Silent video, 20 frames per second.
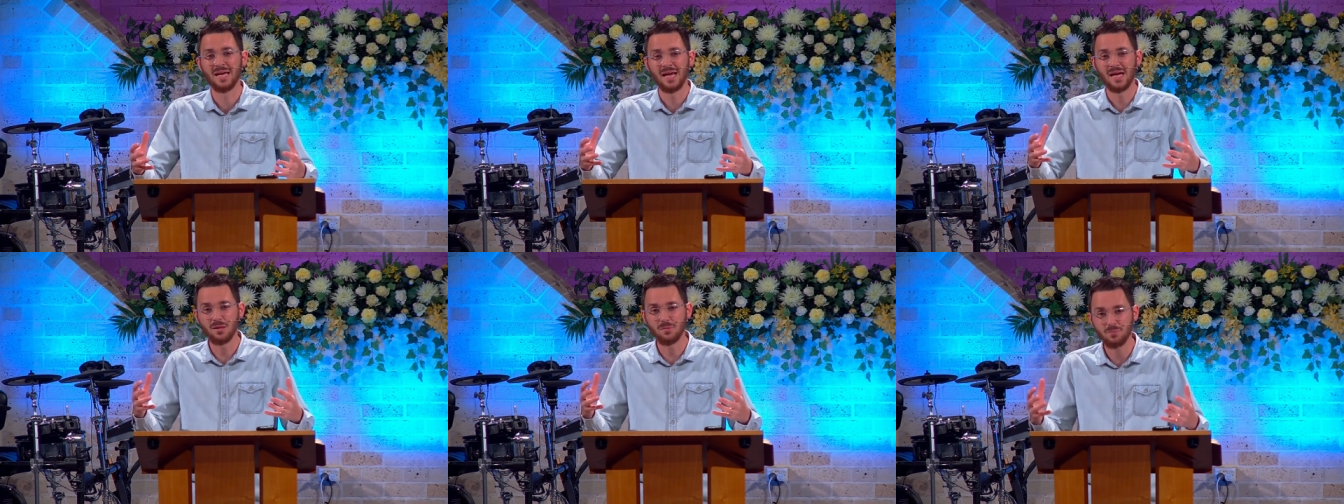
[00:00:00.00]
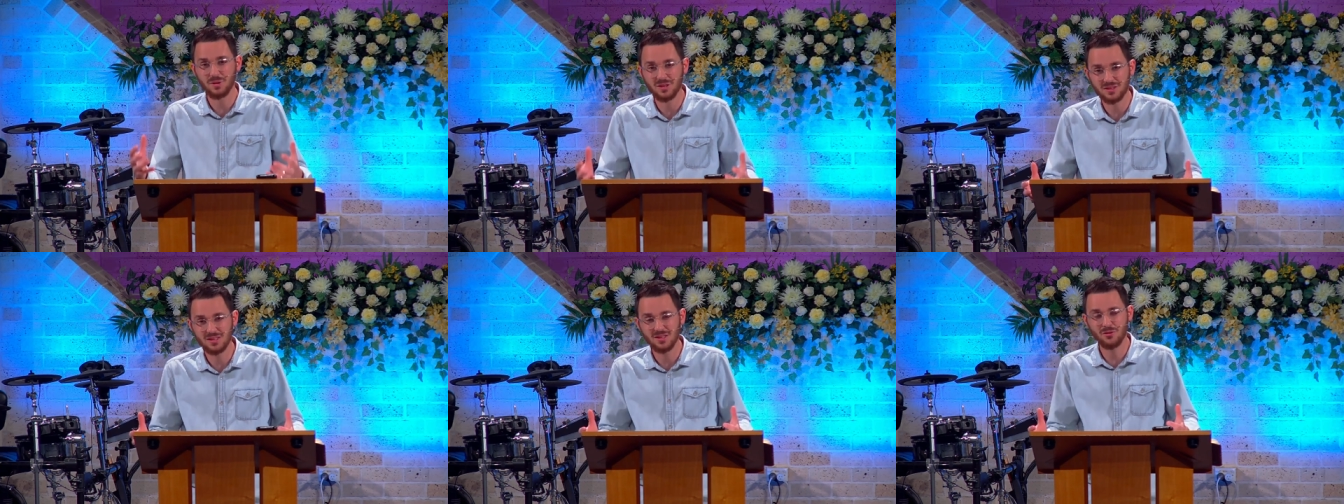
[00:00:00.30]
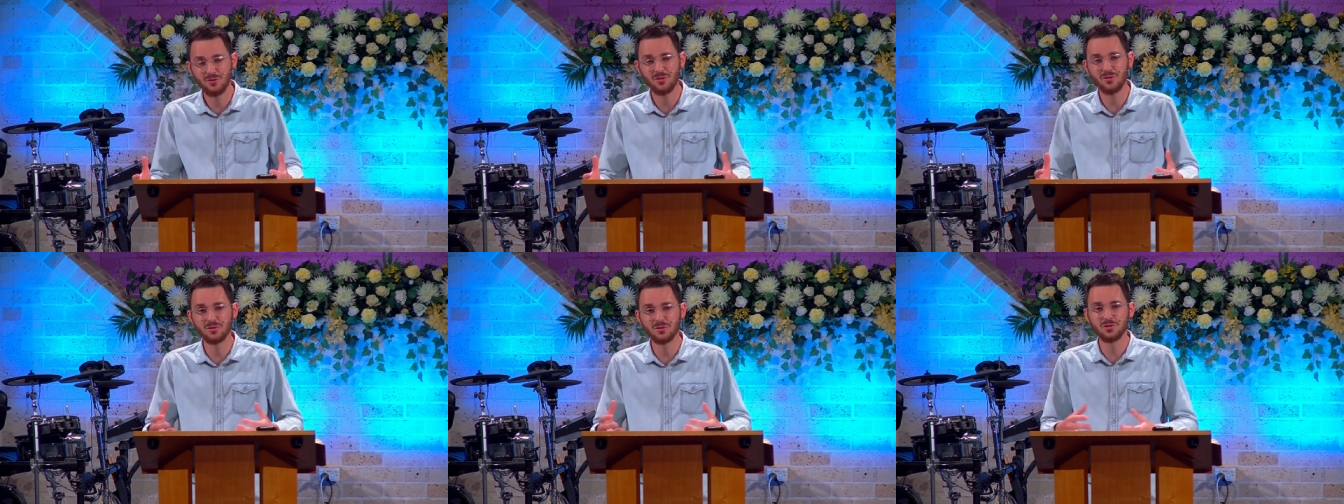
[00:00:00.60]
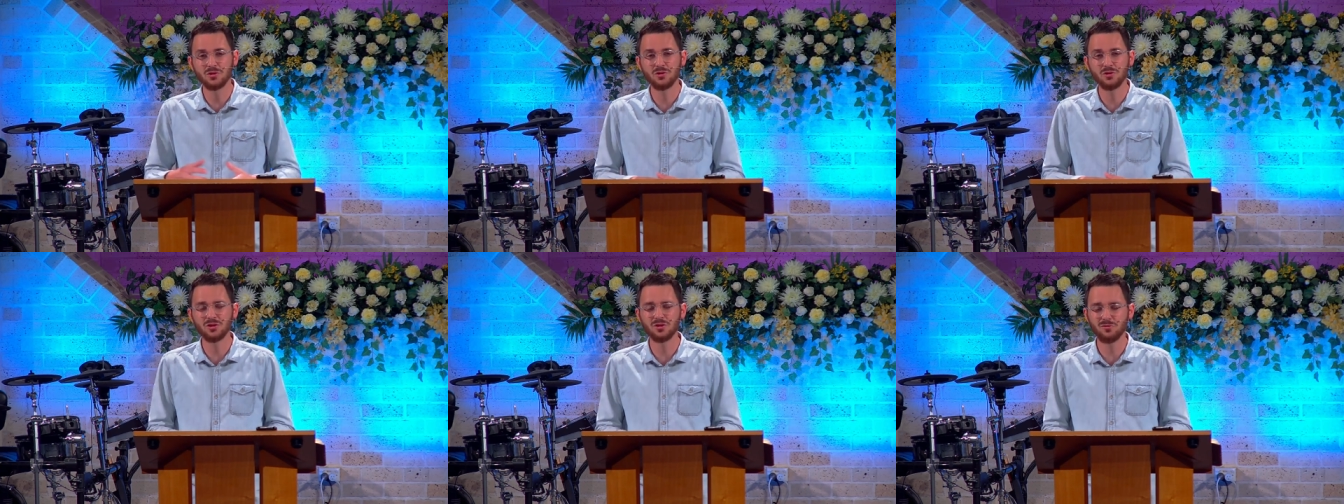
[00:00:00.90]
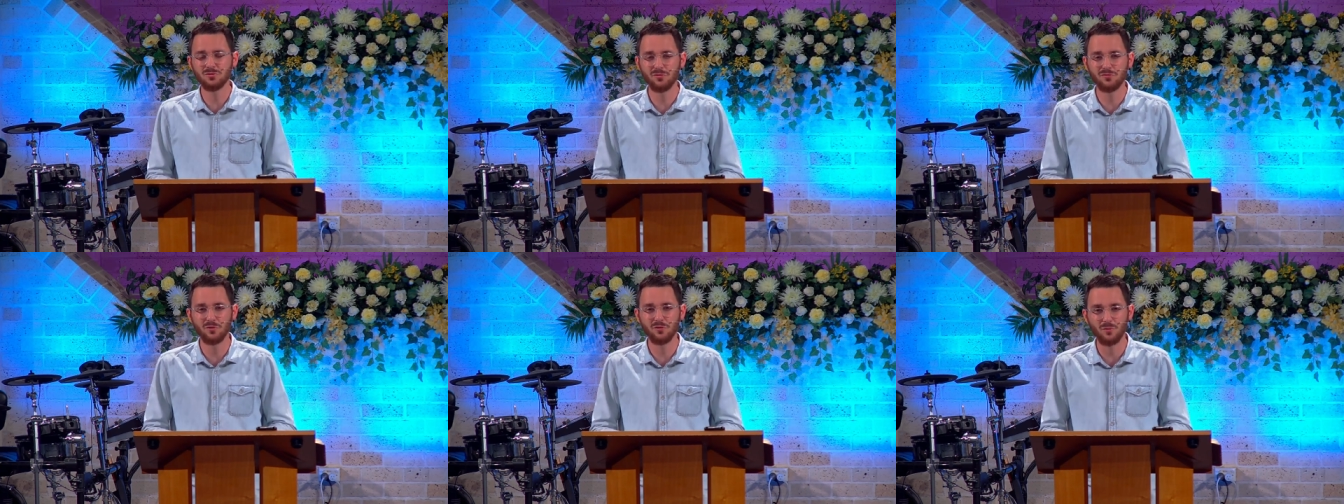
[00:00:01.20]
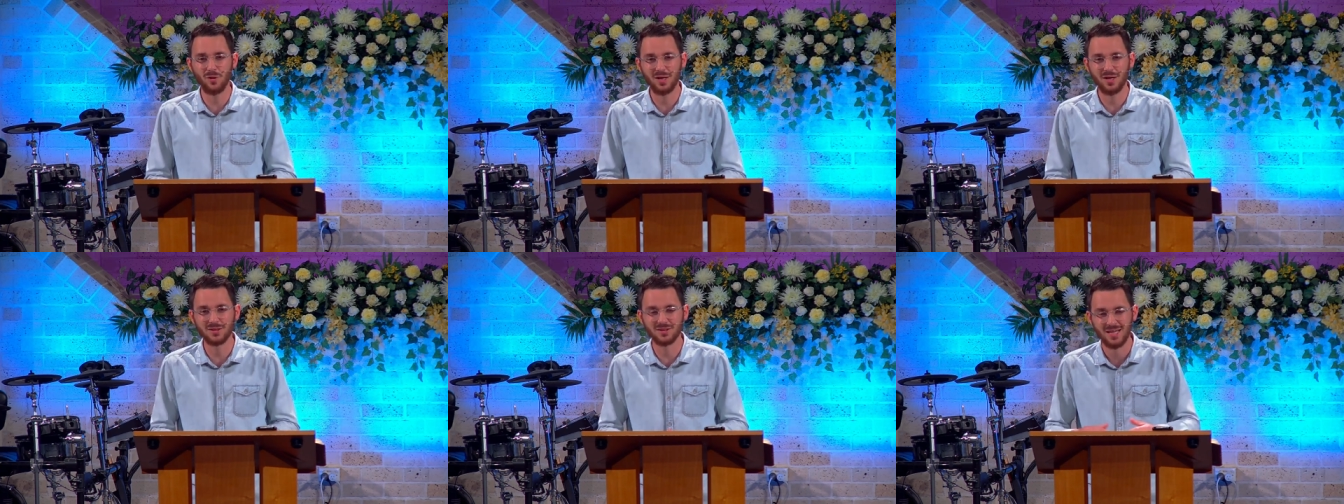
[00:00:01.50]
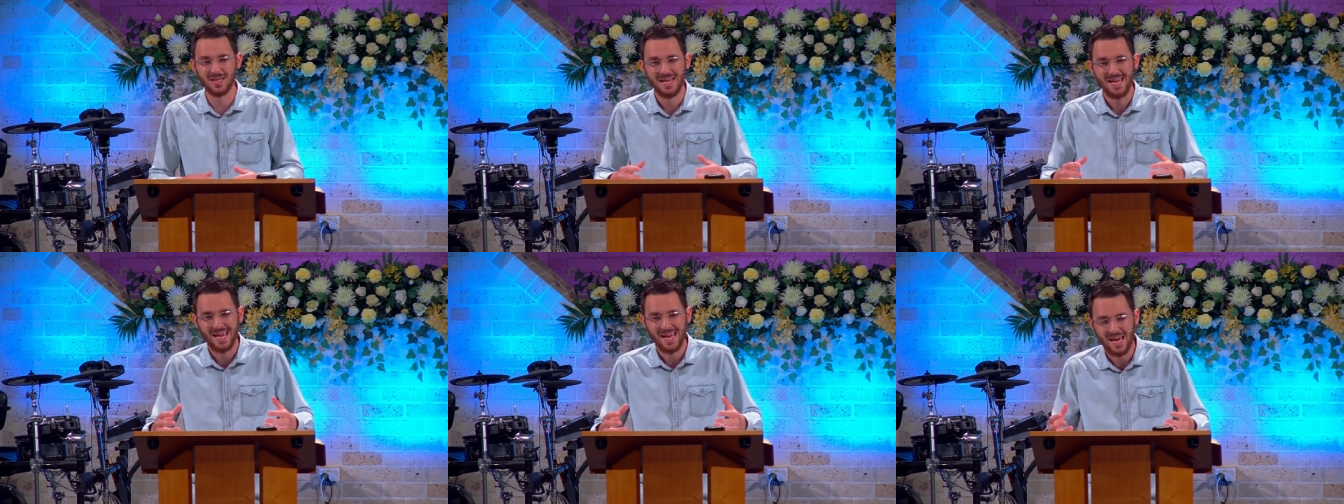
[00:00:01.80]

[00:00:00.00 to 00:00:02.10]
and materials useful for us.